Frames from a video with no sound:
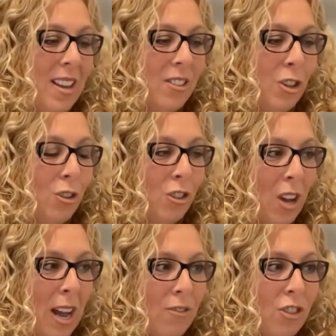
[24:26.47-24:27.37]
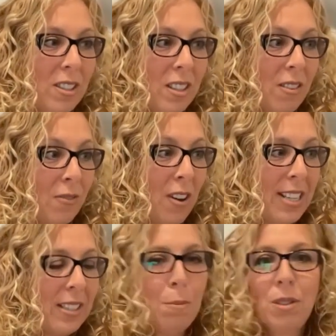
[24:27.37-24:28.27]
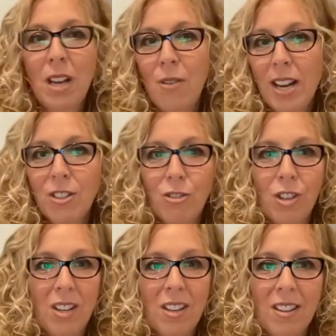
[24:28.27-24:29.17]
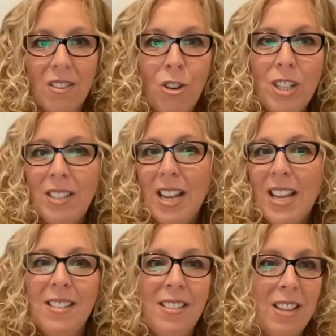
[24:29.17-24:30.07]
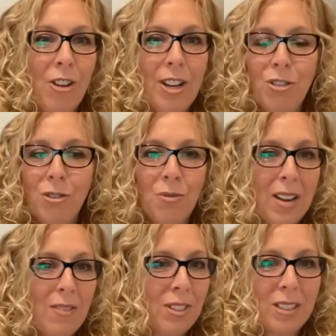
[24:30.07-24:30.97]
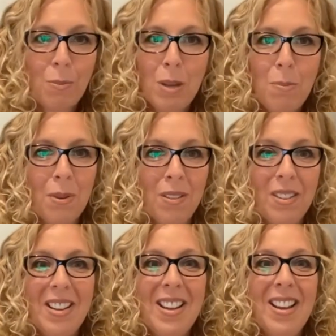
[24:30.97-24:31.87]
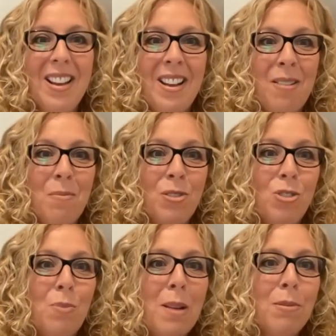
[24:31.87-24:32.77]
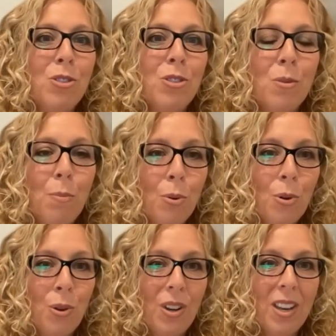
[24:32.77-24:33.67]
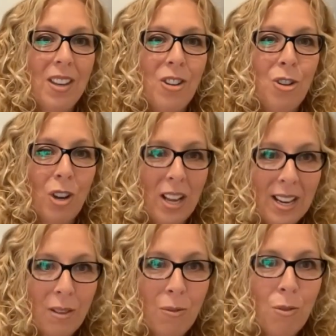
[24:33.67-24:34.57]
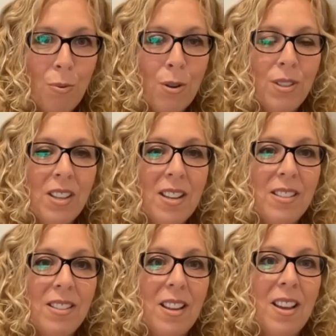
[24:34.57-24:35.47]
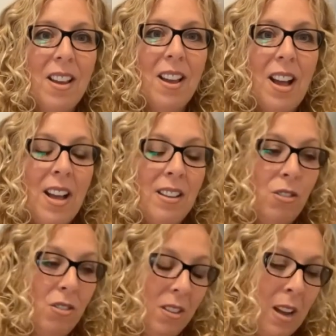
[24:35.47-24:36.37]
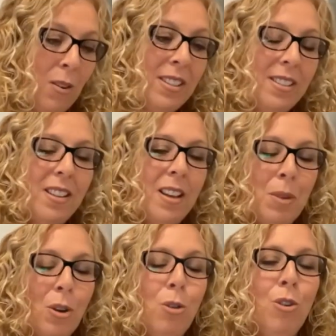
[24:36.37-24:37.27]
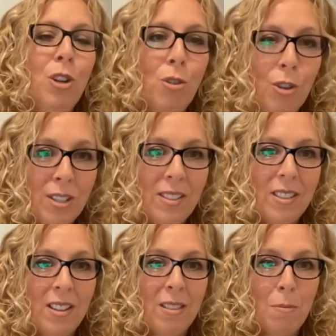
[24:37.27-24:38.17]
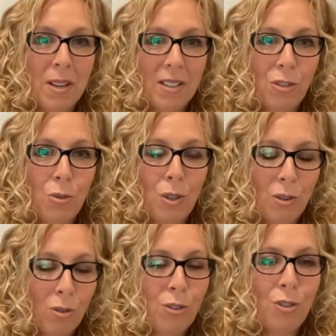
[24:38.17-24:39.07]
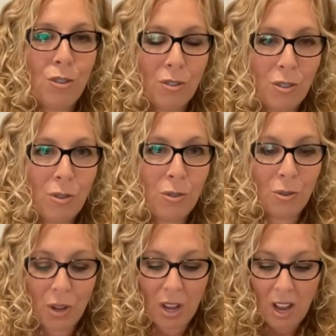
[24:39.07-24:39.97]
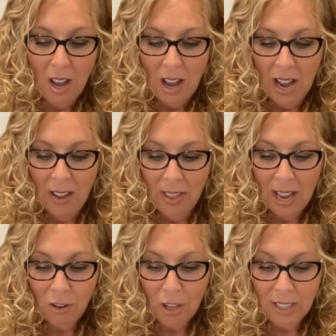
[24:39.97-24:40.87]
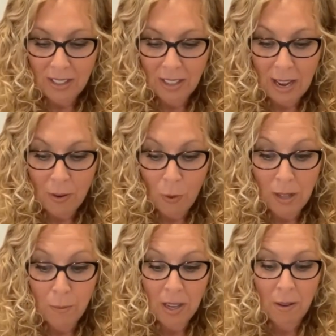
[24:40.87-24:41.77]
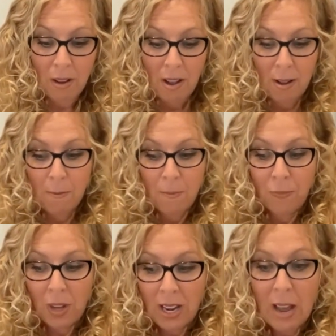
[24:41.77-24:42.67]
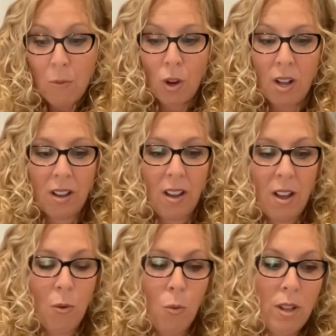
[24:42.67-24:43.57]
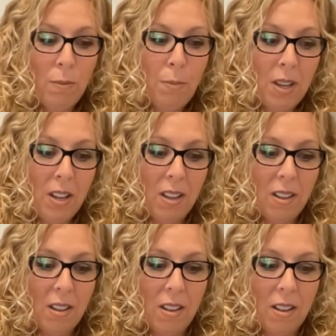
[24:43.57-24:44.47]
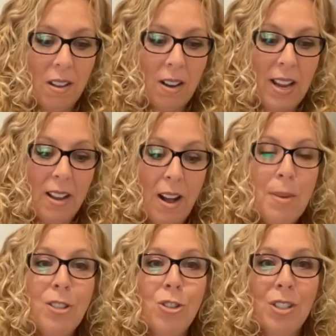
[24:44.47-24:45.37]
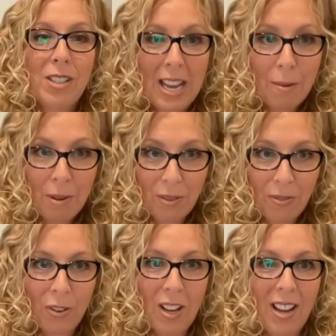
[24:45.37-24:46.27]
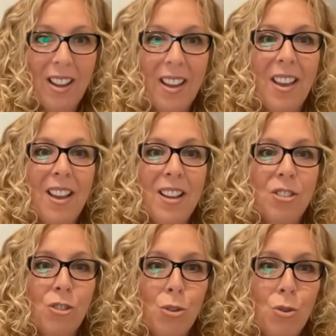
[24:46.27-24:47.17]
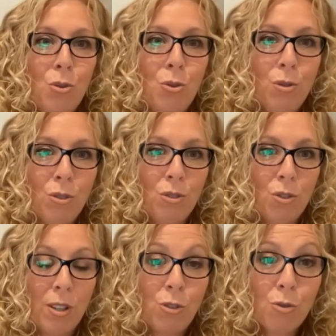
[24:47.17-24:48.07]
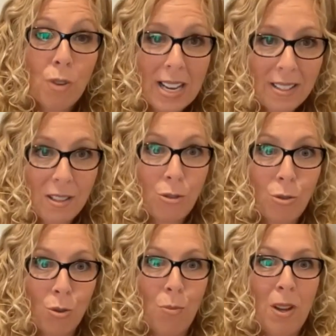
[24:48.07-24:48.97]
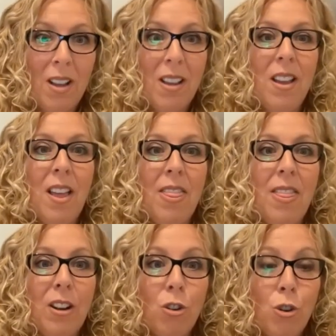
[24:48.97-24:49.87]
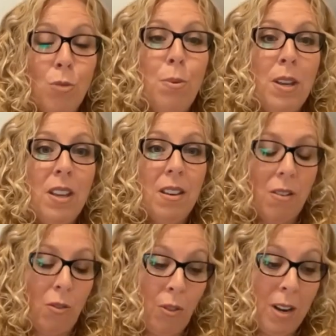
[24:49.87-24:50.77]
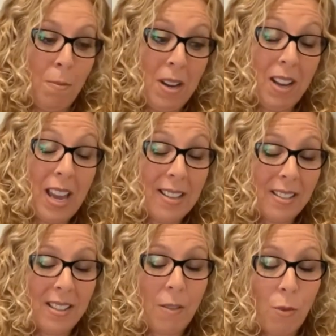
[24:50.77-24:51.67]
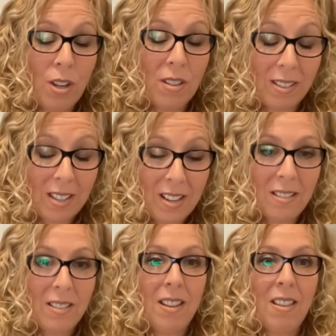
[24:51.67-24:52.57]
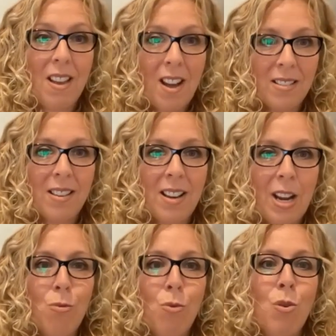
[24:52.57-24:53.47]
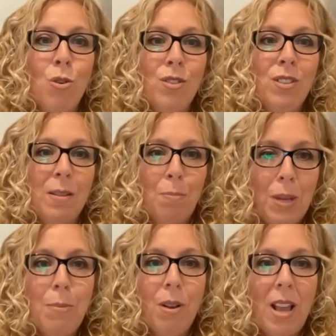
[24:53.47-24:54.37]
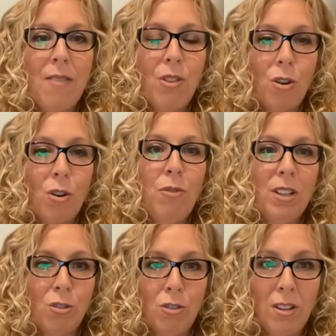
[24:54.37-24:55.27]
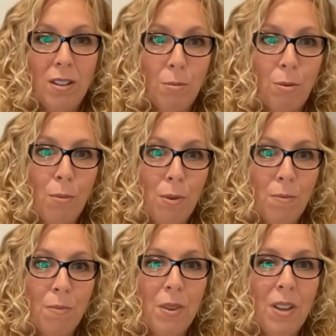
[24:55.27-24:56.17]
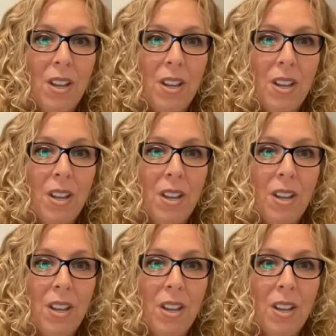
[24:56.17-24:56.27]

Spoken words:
So to have just a very simple directory, all it takes is a directory of 5 or 6 people to be able to support your client through the process. And now, as I say, I'm including lawyers in the mix too, and law students too. And that holistic well-being network will be like coming to the table, if you like, to address the trauma that could be, or that in many cases I've witnessed is the underlying root cause that people have the conflict or the legal problem.